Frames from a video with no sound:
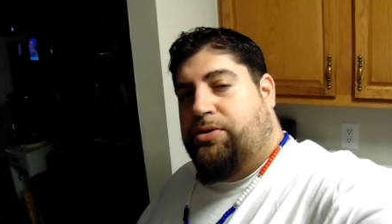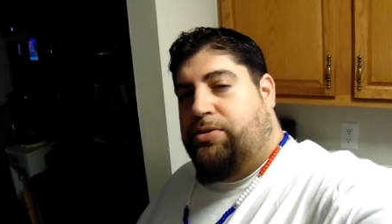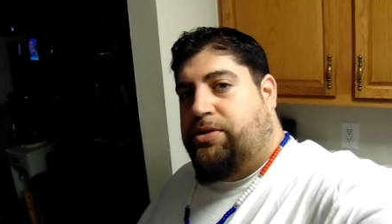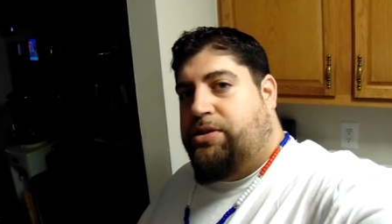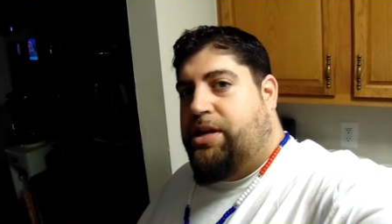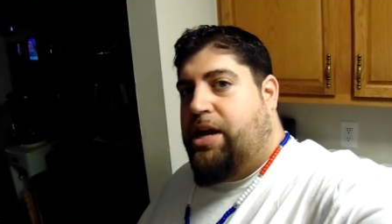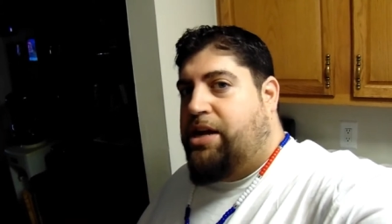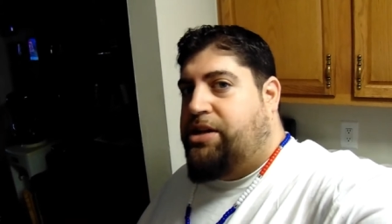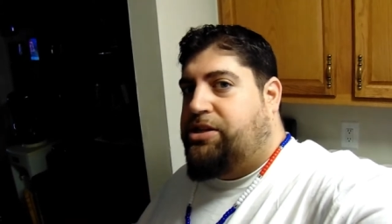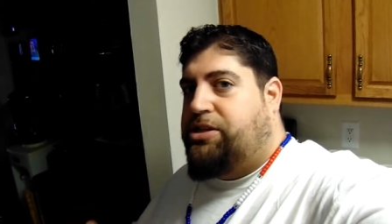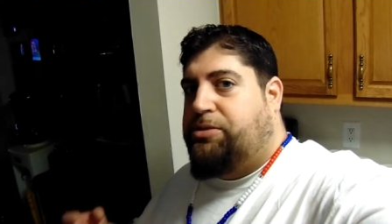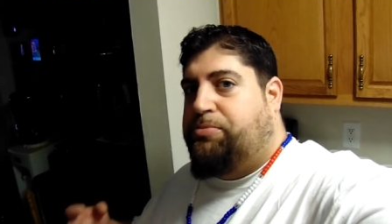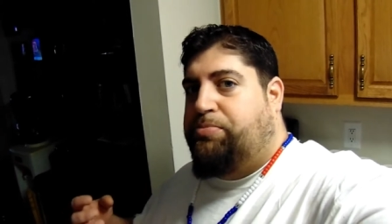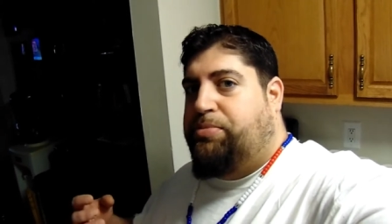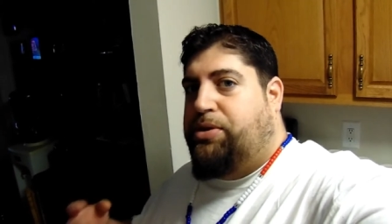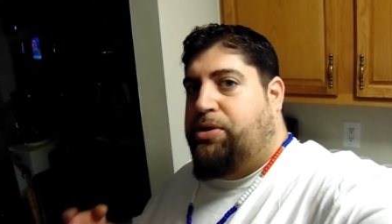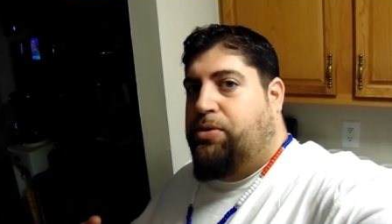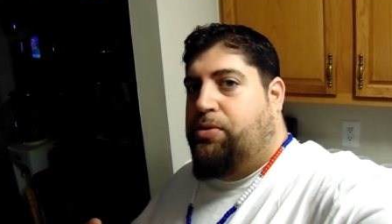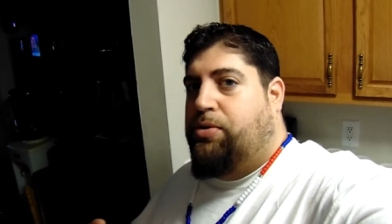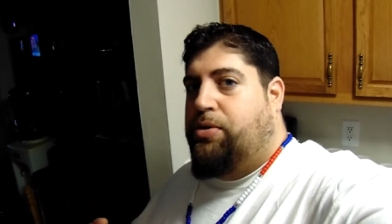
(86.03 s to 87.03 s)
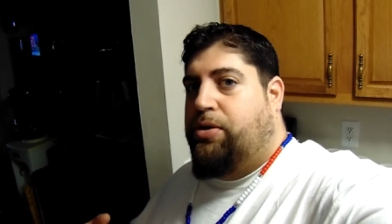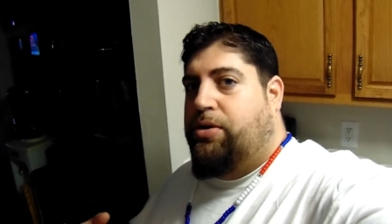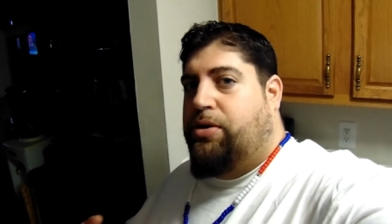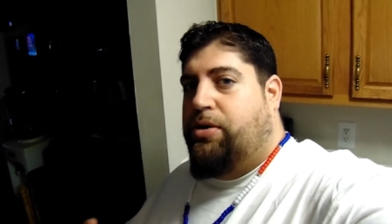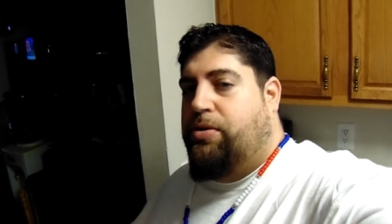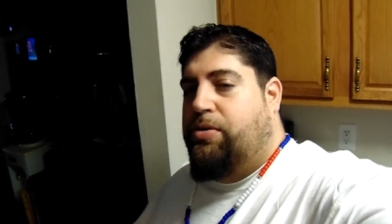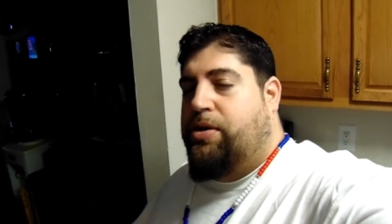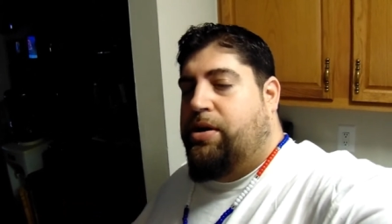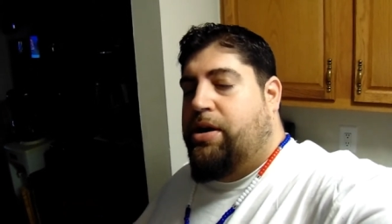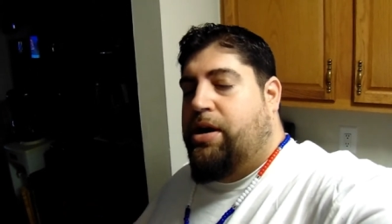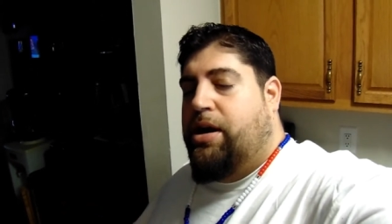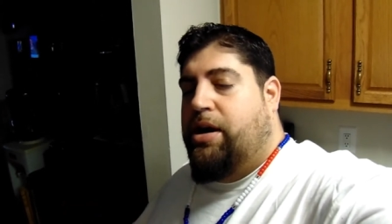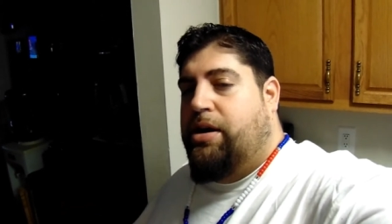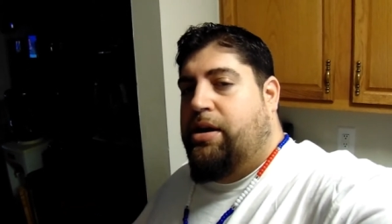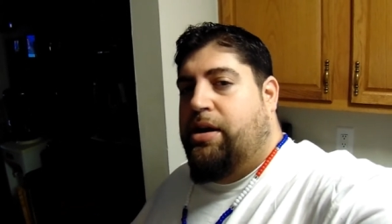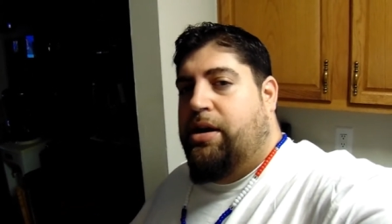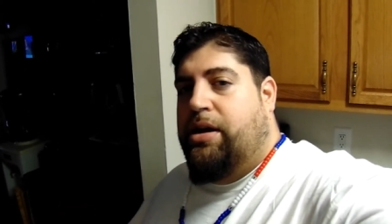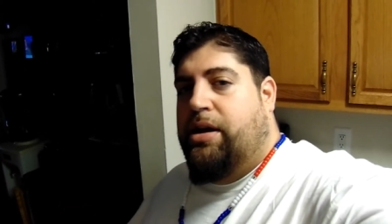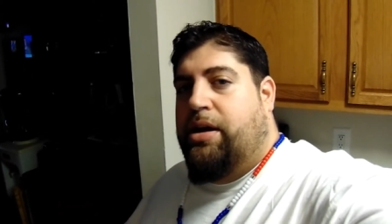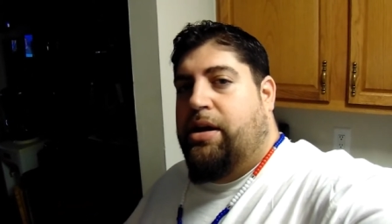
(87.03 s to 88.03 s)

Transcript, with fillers: so it's not just pure coconut.